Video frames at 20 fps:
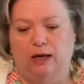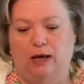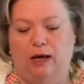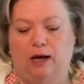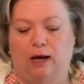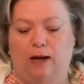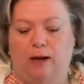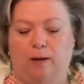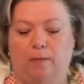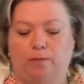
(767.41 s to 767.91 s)

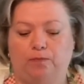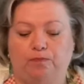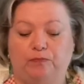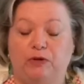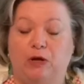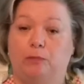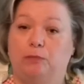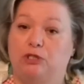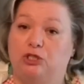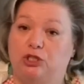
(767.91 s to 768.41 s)

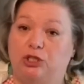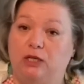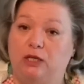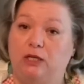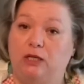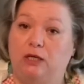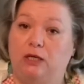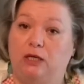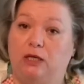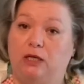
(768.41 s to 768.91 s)

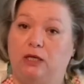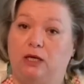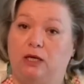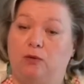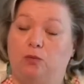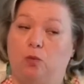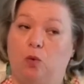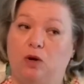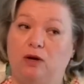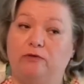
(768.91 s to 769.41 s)

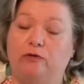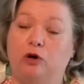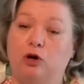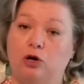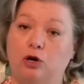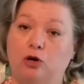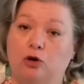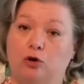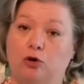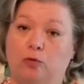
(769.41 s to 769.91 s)
But one of her
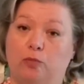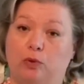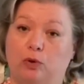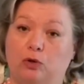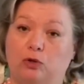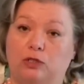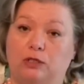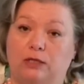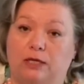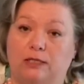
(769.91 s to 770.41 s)

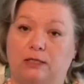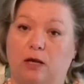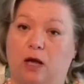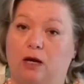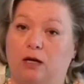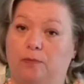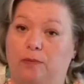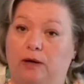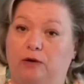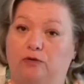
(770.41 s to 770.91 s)
cookbooks is all
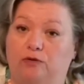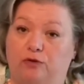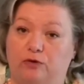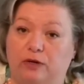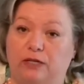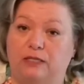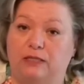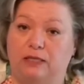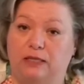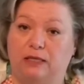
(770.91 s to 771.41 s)
about
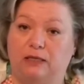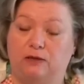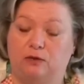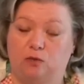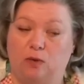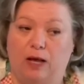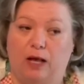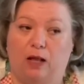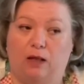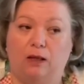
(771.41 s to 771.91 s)
freezing as
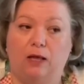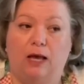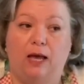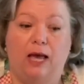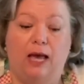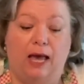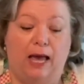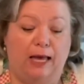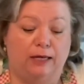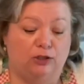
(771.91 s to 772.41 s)
well,
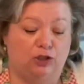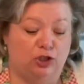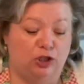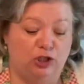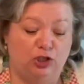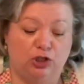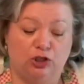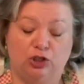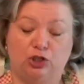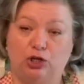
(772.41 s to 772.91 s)
and she
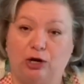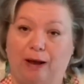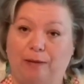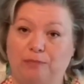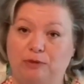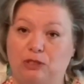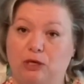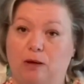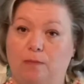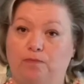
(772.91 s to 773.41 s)
just
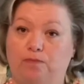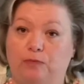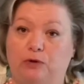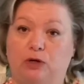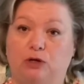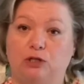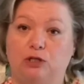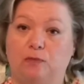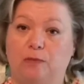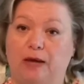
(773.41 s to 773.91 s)
chops up her
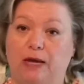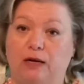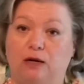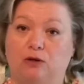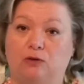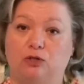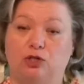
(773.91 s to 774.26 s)
tomatoes.